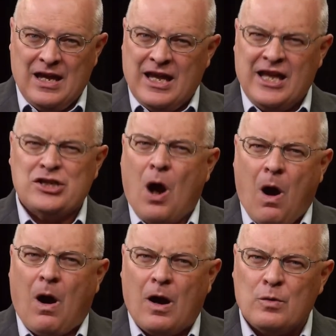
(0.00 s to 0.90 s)
His
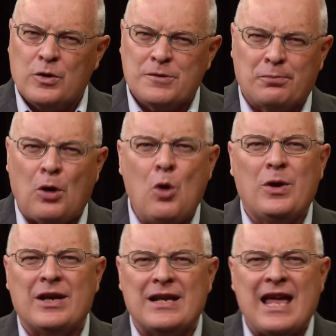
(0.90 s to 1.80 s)
heart was
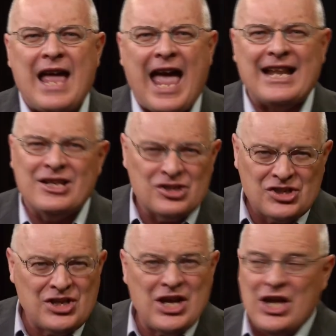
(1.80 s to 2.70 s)
broken and in
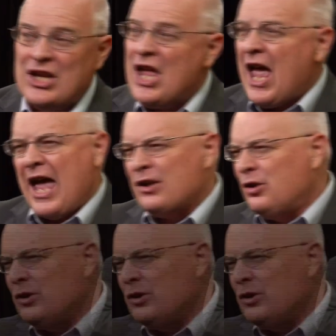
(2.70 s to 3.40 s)
sin and